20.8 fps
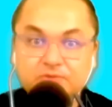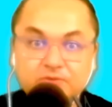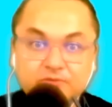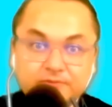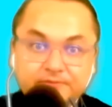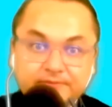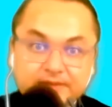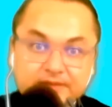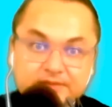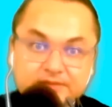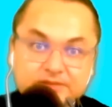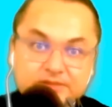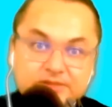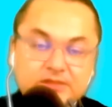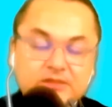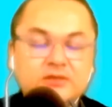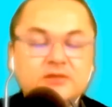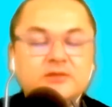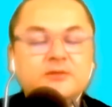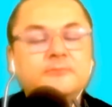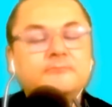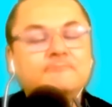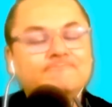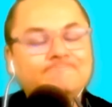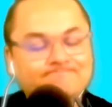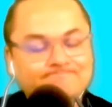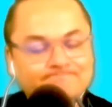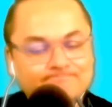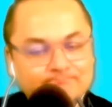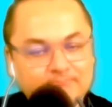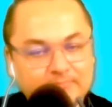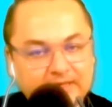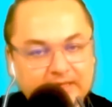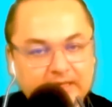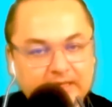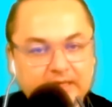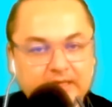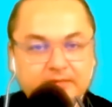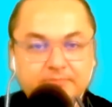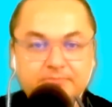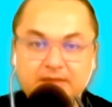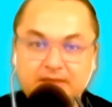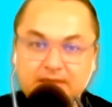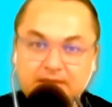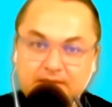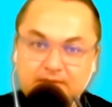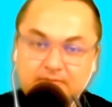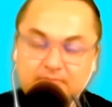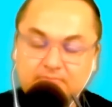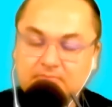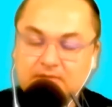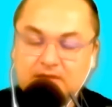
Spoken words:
movies. Maybe,